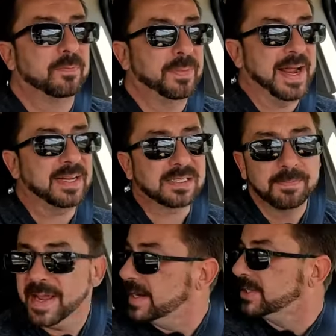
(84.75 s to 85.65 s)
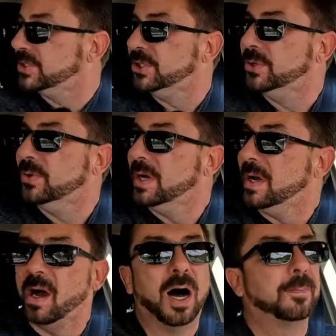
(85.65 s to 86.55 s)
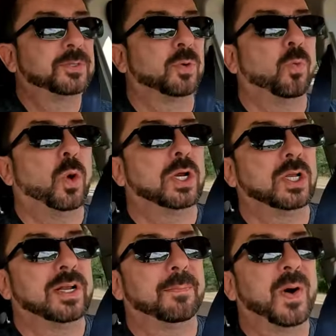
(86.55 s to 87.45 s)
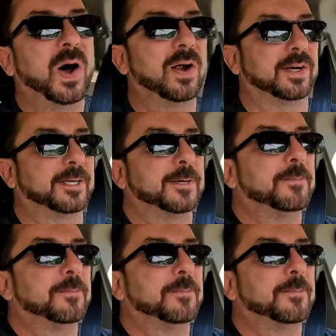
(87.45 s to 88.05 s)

past Manitou up to Woodland Park.